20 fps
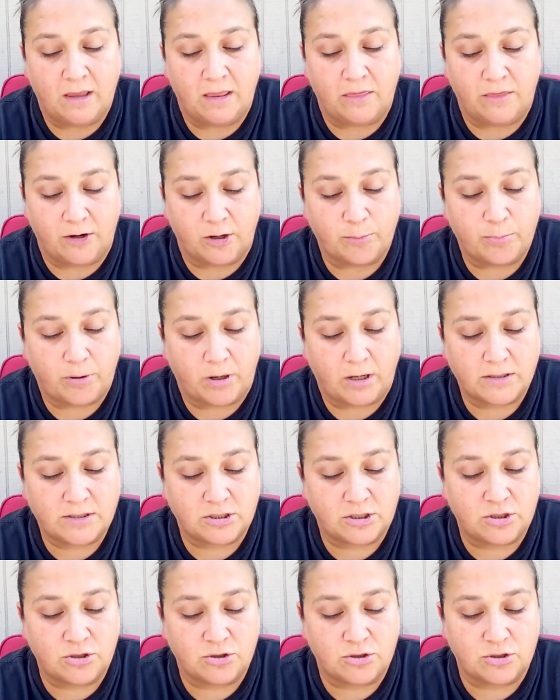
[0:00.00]
their
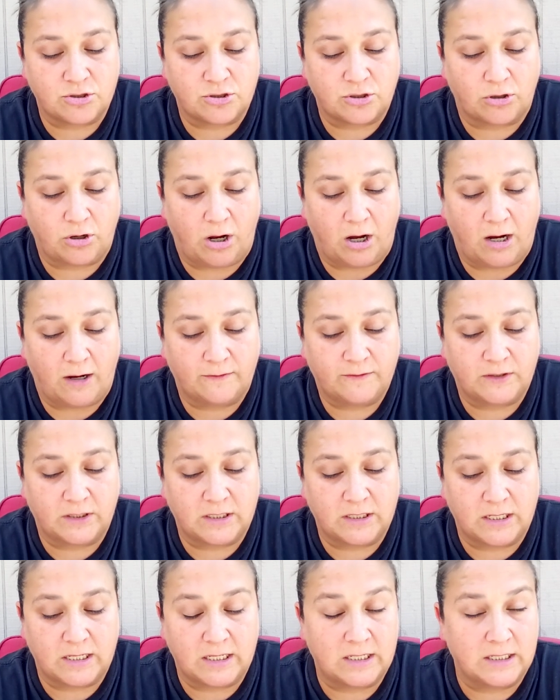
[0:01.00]
prosecutions are
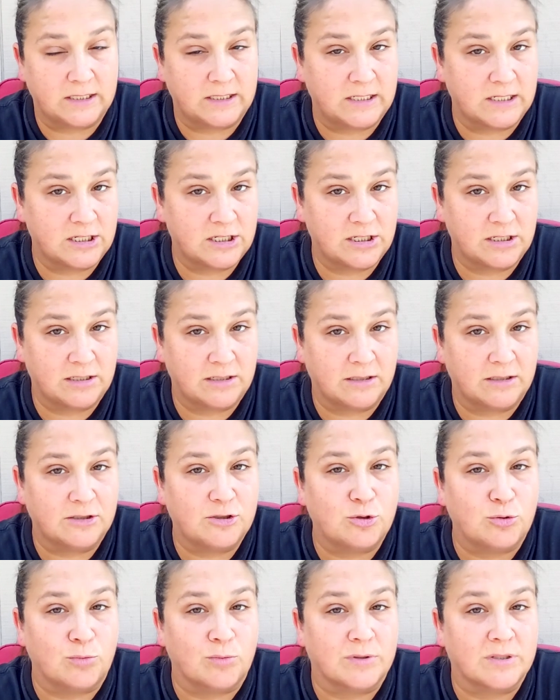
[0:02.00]
often in addition
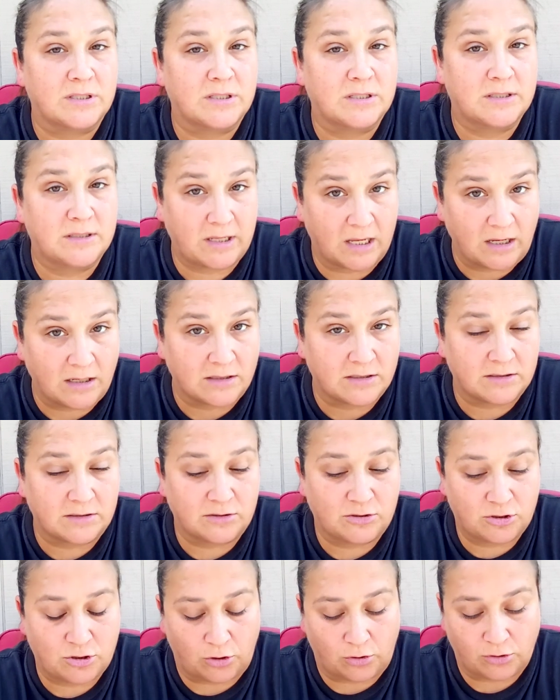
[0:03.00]
to state
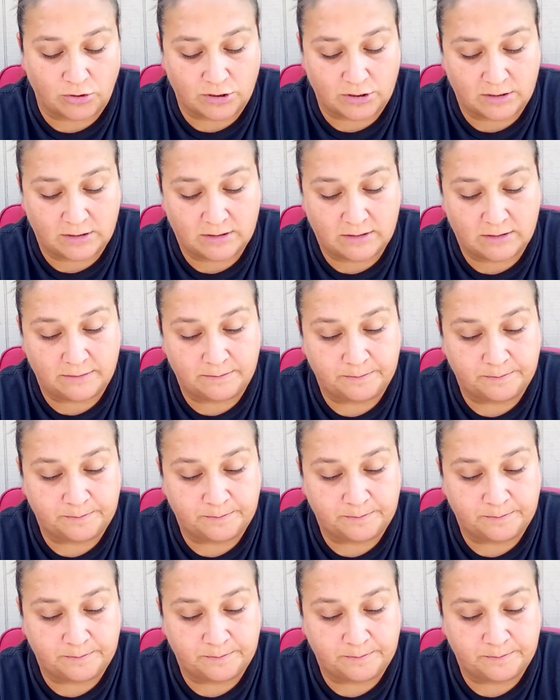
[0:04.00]
charges.